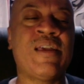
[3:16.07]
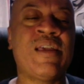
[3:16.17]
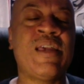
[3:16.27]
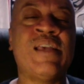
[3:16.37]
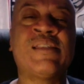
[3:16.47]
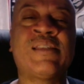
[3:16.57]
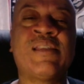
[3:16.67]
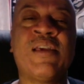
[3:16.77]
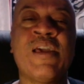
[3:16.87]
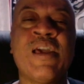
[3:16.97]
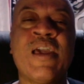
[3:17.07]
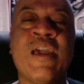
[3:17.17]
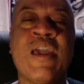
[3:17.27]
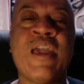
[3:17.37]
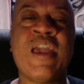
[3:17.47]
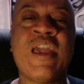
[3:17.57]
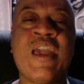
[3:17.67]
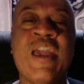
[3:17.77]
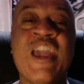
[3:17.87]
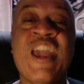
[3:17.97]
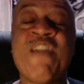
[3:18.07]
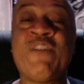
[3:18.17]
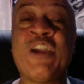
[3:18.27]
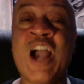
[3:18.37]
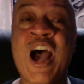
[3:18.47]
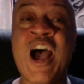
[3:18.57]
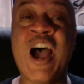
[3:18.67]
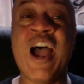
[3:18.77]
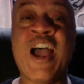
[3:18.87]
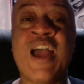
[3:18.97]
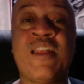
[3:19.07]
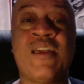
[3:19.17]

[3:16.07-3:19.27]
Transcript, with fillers: is if God,